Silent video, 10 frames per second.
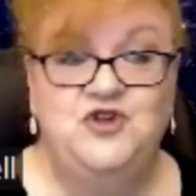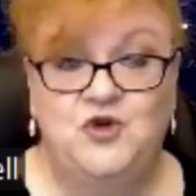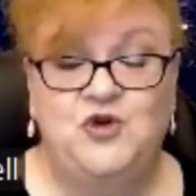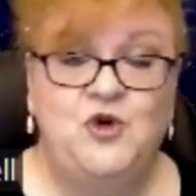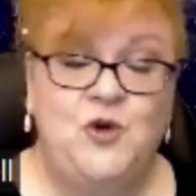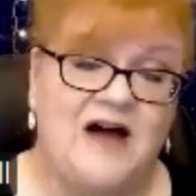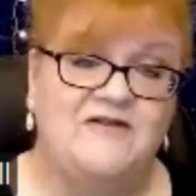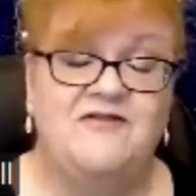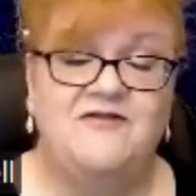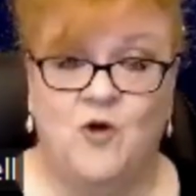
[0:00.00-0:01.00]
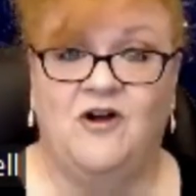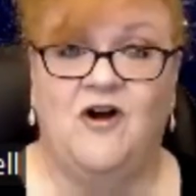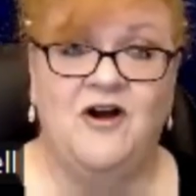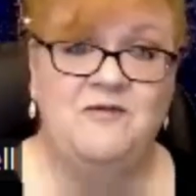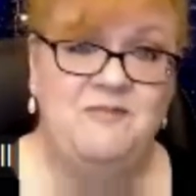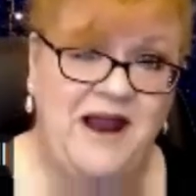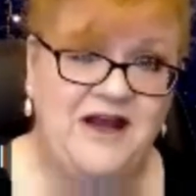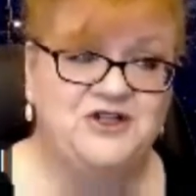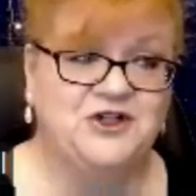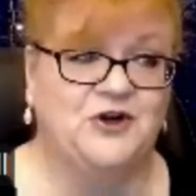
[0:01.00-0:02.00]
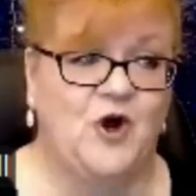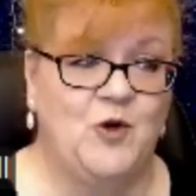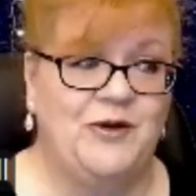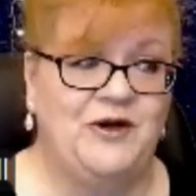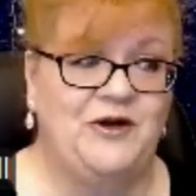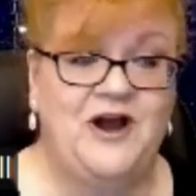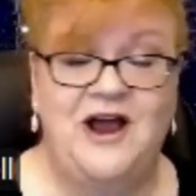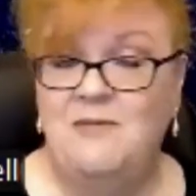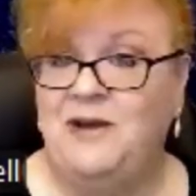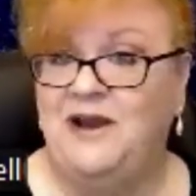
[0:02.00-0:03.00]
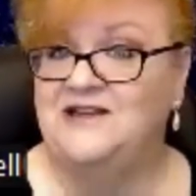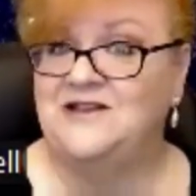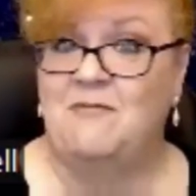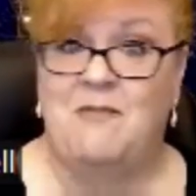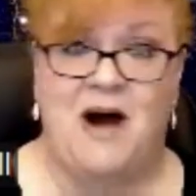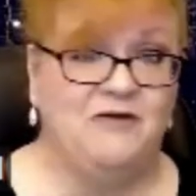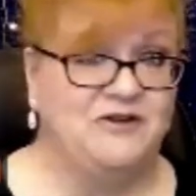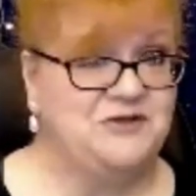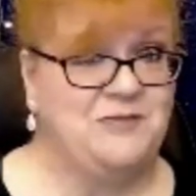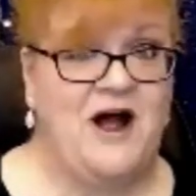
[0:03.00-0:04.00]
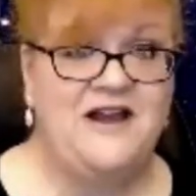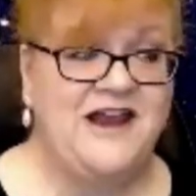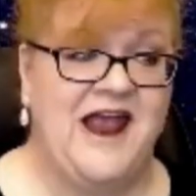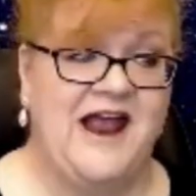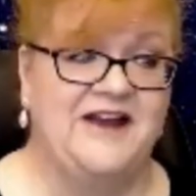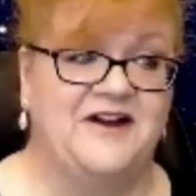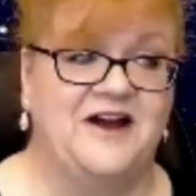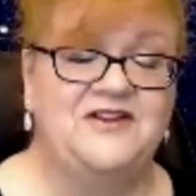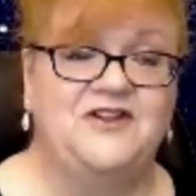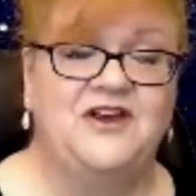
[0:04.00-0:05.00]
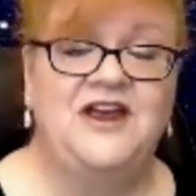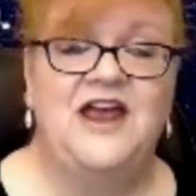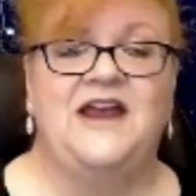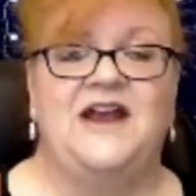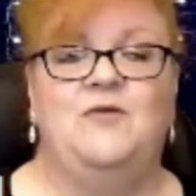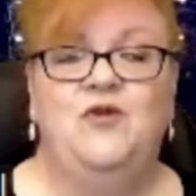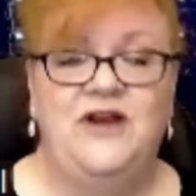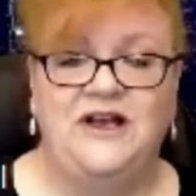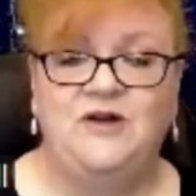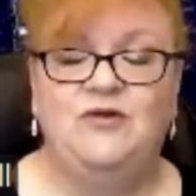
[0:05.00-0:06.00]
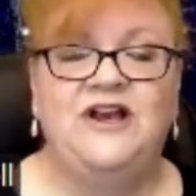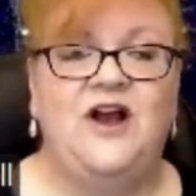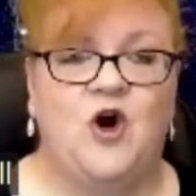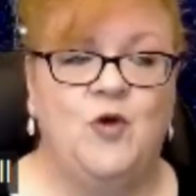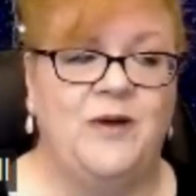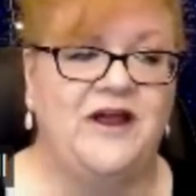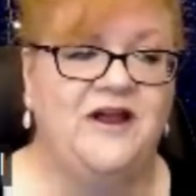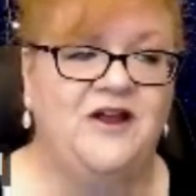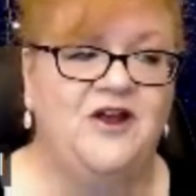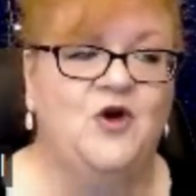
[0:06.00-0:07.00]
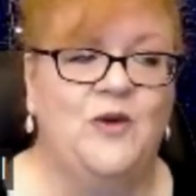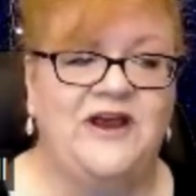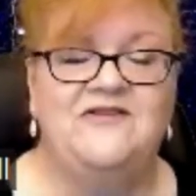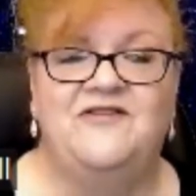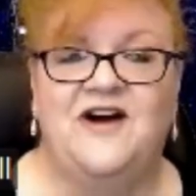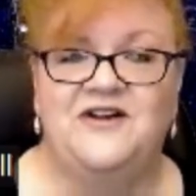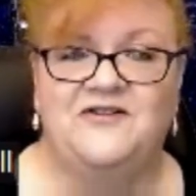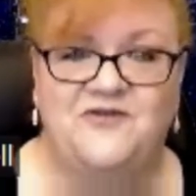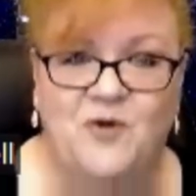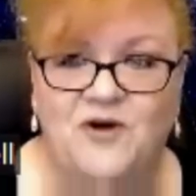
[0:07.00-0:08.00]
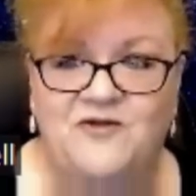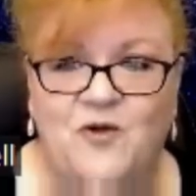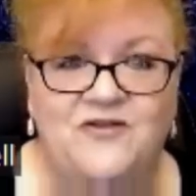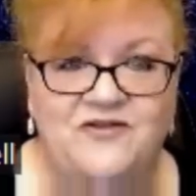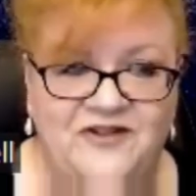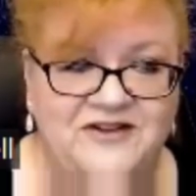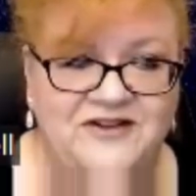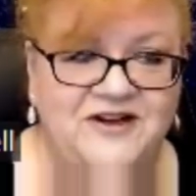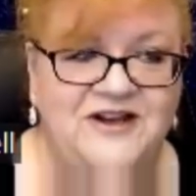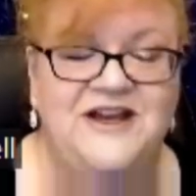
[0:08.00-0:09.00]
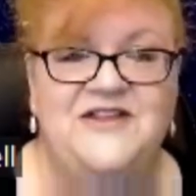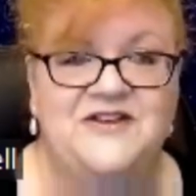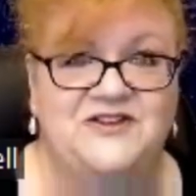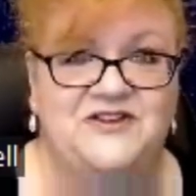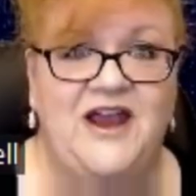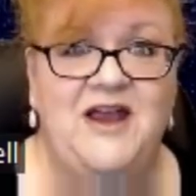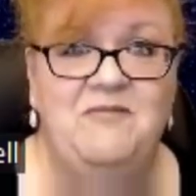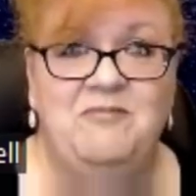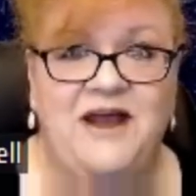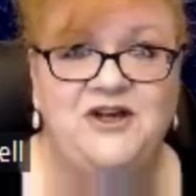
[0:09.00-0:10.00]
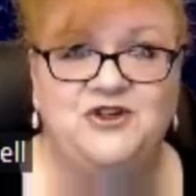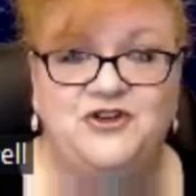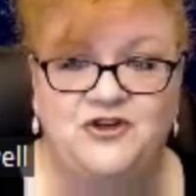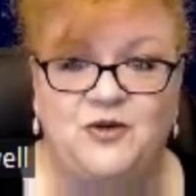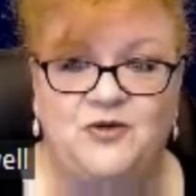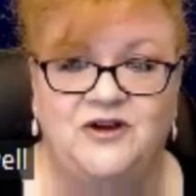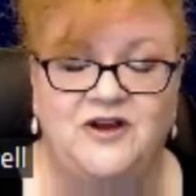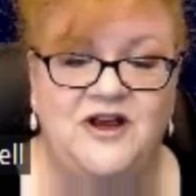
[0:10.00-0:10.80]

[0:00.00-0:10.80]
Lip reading: Do you have a 4-card major, opener? Because my responding hand does, and I'm really, really hoping we can find a 4-4 fit in the same major suit.